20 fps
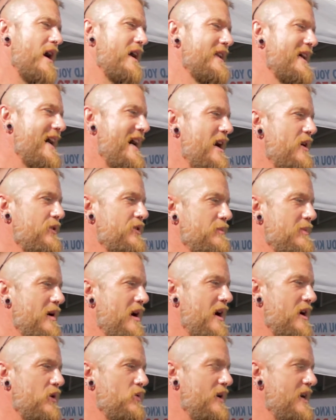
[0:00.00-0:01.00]
and how the
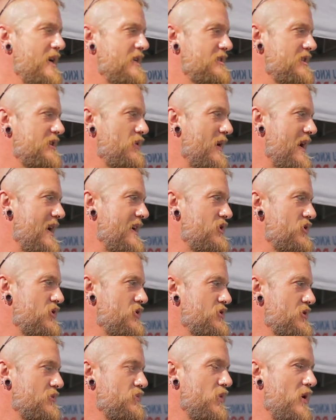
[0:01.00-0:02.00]
bike works in the way it
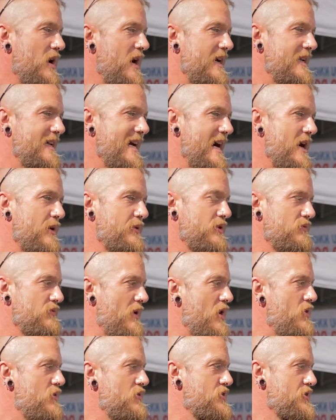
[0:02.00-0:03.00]
does, and why and how the
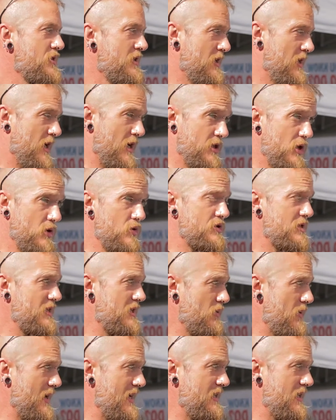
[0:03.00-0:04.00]
roads are used in
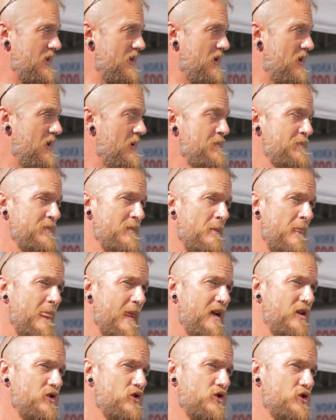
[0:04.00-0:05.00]
the way they are.
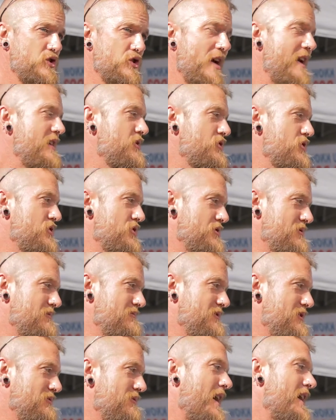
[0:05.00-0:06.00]
It just changes
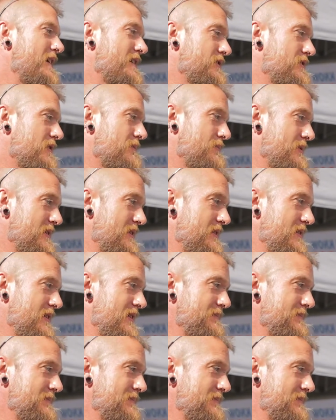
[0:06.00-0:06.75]
your riding completely.